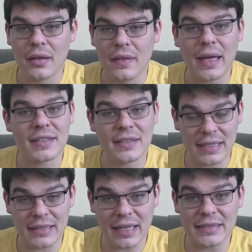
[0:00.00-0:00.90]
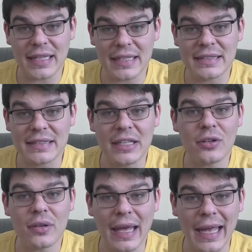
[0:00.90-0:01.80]
that's a
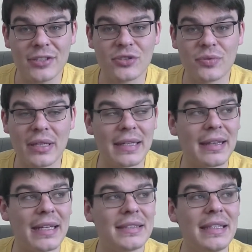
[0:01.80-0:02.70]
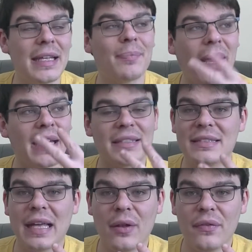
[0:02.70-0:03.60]
single entry, like that I see like by
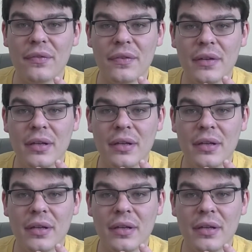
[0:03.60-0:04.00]
itself,